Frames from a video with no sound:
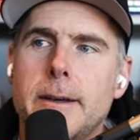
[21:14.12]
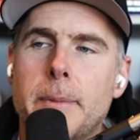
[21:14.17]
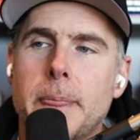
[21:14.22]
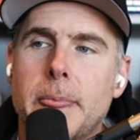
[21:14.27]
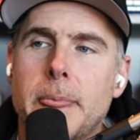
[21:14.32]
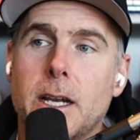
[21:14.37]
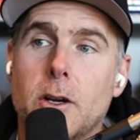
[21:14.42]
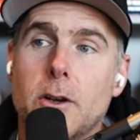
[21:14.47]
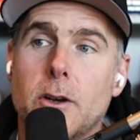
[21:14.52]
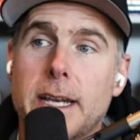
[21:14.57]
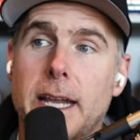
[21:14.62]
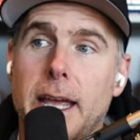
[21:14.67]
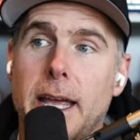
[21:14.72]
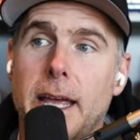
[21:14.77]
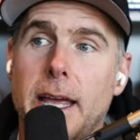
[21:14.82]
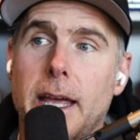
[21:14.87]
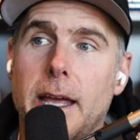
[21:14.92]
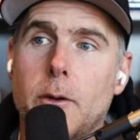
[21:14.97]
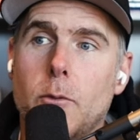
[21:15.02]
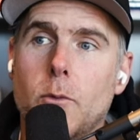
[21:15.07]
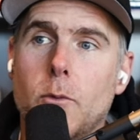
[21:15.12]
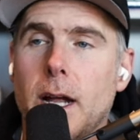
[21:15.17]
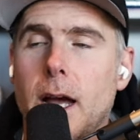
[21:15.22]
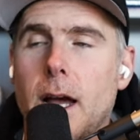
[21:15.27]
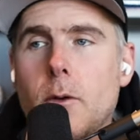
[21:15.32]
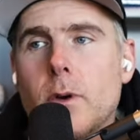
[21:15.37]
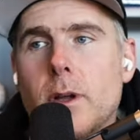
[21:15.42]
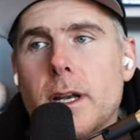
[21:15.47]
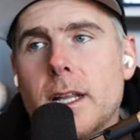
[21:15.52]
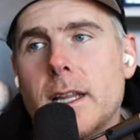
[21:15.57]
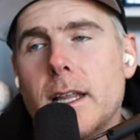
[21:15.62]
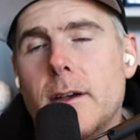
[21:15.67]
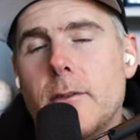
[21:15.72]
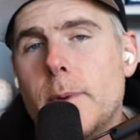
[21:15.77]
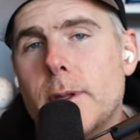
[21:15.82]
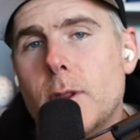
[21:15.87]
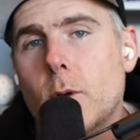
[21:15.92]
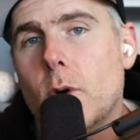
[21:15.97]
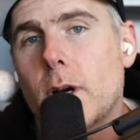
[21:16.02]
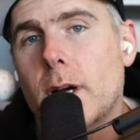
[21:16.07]
you know, and what I love
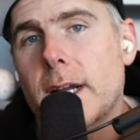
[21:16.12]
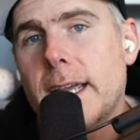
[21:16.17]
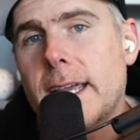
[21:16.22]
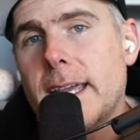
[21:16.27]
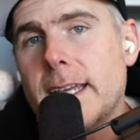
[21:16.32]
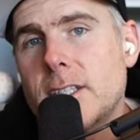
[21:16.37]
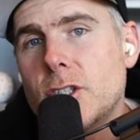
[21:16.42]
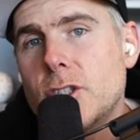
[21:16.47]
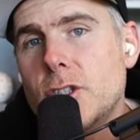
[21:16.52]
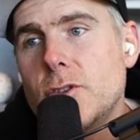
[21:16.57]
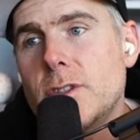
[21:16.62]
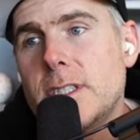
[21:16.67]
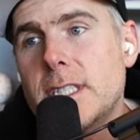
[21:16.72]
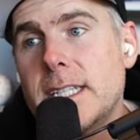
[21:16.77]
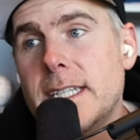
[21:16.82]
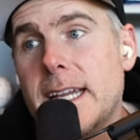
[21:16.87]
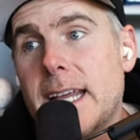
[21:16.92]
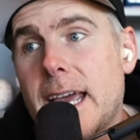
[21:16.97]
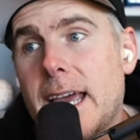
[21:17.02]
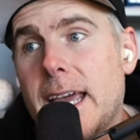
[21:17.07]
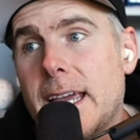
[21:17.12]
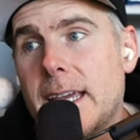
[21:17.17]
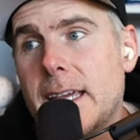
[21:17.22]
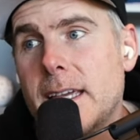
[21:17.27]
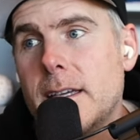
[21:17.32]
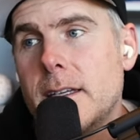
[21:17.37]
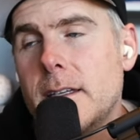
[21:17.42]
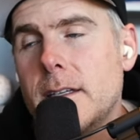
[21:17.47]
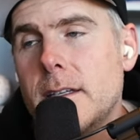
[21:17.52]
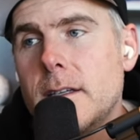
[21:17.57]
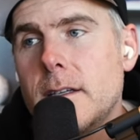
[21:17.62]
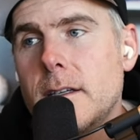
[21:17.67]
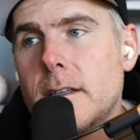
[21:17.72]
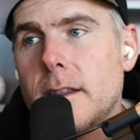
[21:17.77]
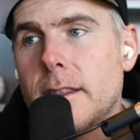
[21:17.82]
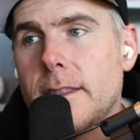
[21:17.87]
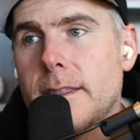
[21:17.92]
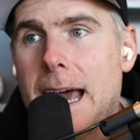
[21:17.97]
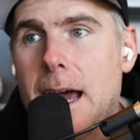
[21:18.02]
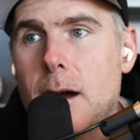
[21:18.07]
about the work I get to do today,
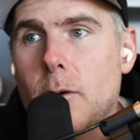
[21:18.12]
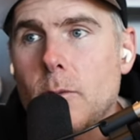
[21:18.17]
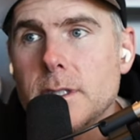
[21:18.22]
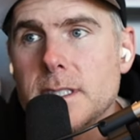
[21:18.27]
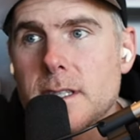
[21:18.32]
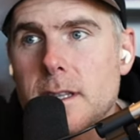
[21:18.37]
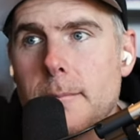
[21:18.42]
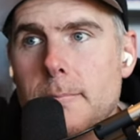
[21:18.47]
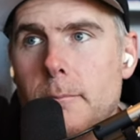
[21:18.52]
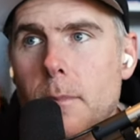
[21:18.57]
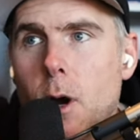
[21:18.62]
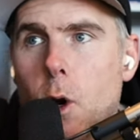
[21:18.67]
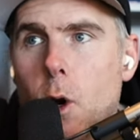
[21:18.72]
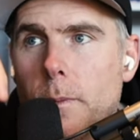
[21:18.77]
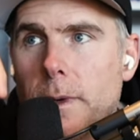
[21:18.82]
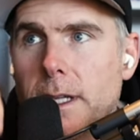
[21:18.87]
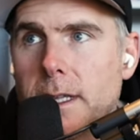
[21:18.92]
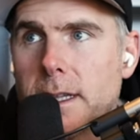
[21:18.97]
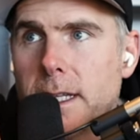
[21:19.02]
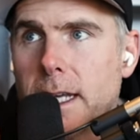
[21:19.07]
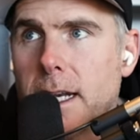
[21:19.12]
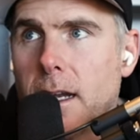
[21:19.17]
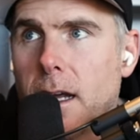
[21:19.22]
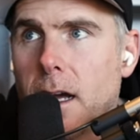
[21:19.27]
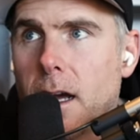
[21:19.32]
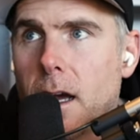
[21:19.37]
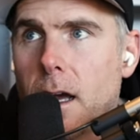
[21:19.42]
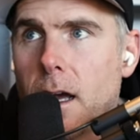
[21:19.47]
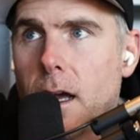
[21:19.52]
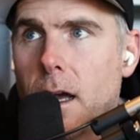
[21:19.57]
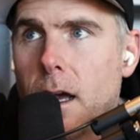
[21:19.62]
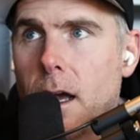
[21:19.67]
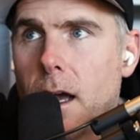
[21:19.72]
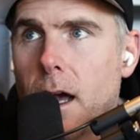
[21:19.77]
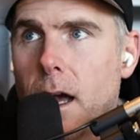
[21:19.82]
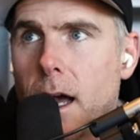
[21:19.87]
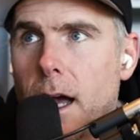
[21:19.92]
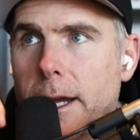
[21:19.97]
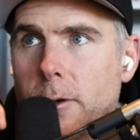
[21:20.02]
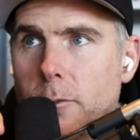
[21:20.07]
that was the moment that
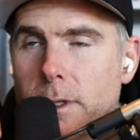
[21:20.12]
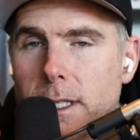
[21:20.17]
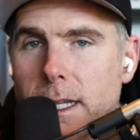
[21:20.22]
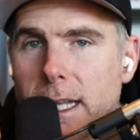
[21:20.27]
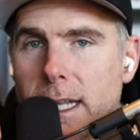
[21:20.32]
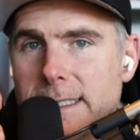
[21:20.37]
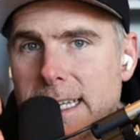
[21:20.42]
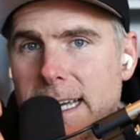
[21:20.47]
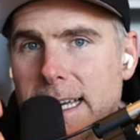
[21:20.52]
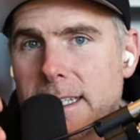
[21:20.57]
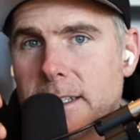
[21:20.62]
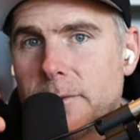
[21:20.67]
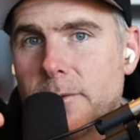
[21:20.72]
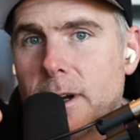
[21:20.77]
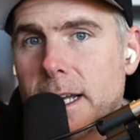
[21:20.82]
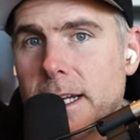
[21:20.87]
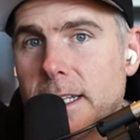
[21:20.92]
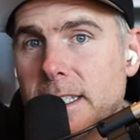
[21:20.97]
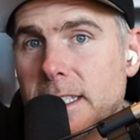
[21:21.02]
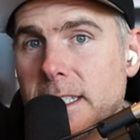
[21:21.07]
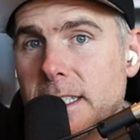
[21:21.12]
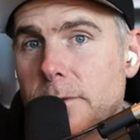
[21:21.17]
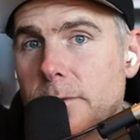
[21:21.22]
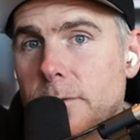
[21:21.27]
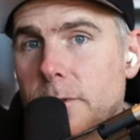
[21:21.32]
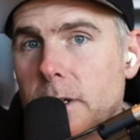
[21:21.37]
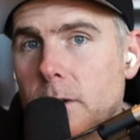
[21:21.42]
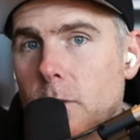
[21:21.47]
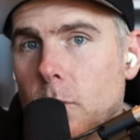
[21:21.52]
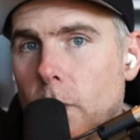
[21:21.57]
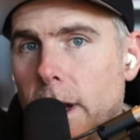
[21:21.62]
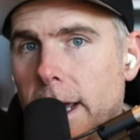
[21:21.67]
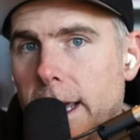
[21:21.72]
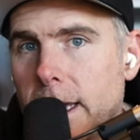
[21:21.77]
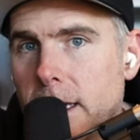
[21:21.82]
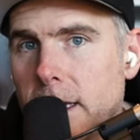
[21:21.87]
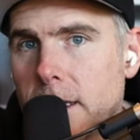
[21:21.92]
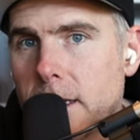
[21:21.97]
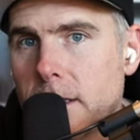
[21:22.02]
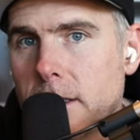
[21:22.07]
I realized I had to find a different
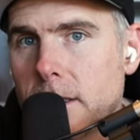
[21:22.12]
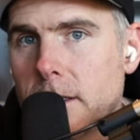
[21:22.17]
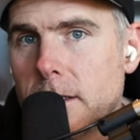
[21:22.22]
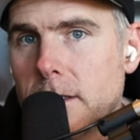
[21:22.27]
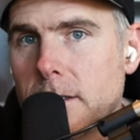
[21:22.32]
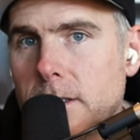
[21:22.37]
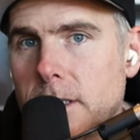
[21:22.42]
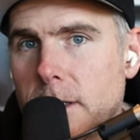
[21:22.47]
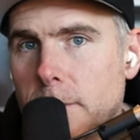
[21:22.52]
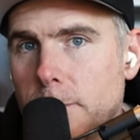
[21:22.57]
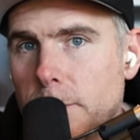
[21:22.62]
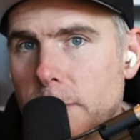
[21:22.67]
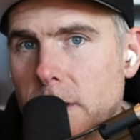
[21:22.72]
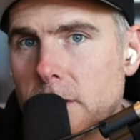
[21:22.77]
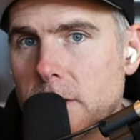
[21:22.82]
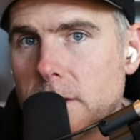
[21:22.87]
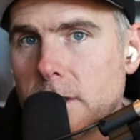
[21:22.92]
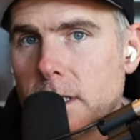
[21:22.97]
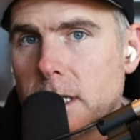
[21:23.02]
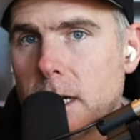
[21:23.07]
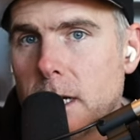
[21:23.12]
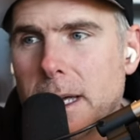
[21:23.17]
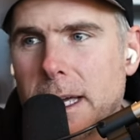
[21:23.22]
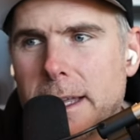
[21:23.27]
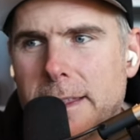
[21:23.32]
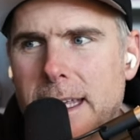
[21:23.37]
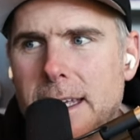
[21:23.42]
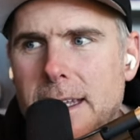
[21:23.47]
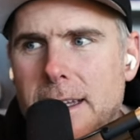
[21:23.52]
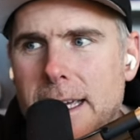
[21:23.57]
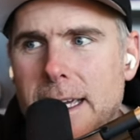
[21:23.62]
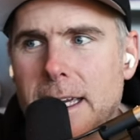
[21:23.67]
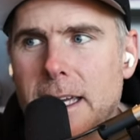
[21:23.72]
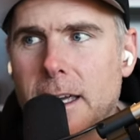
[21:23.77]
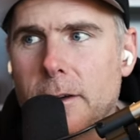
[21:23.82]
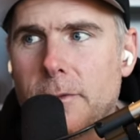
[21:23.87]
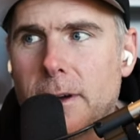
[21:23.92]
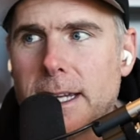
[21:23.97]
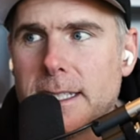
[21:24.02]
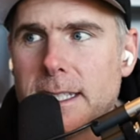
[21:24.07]
way to build. I think like
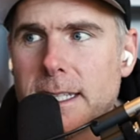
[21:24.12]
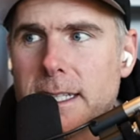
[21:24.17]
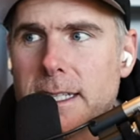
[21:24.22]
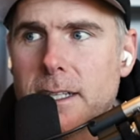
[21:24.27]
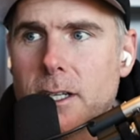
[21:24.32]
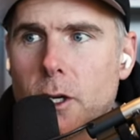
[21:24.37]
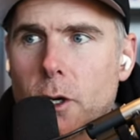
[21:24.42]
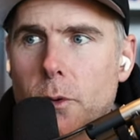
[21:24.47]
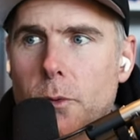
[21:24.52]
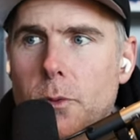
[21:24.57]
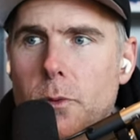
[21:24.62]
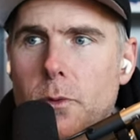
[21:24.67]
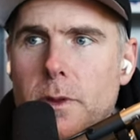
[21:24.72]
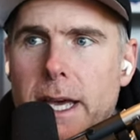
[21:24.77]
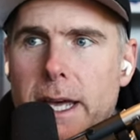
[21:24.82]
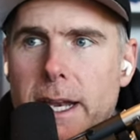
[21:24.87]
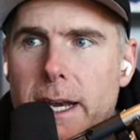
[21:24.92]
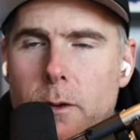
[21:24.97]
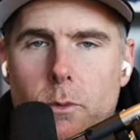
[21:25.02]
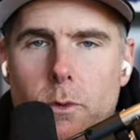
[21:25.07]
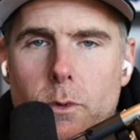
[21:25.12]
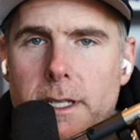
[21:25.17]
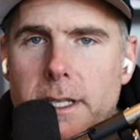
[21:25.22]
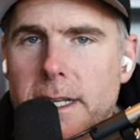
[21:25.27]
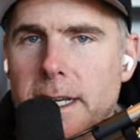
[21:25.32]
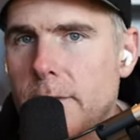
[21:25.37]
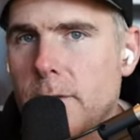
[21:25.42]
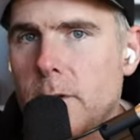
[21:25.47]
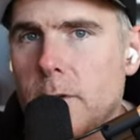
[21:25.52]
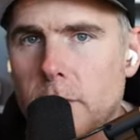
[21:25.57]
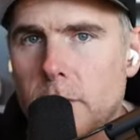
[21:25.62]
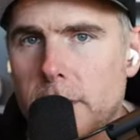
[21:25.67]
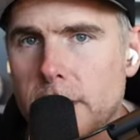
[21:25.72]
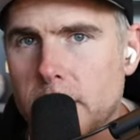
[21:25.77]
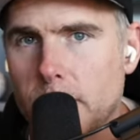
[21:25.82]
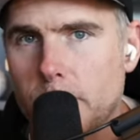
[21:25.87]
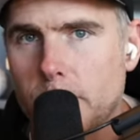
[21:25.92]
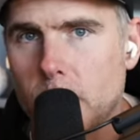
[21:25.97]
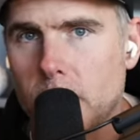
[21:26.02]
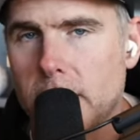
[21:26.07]
if I didn't go through that, I would never have written
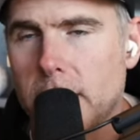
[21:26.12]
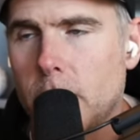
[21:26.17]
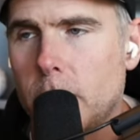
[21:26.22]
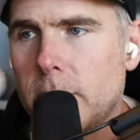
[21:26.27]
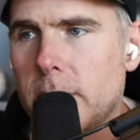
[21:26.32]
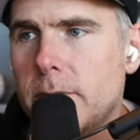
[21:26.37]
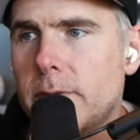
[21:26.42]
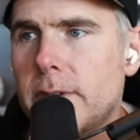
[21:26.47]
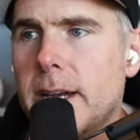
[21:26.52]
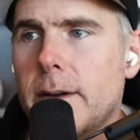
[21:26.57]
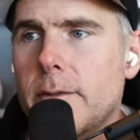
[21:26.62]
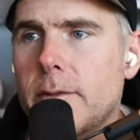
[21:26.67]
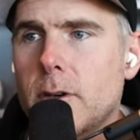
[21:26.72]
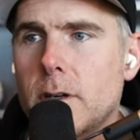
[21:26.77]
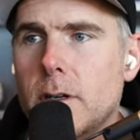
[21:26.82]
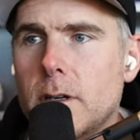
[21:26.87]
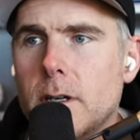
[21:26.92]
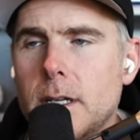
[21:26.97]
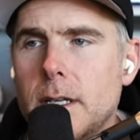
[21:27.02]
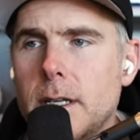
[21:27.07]
the book. I would have never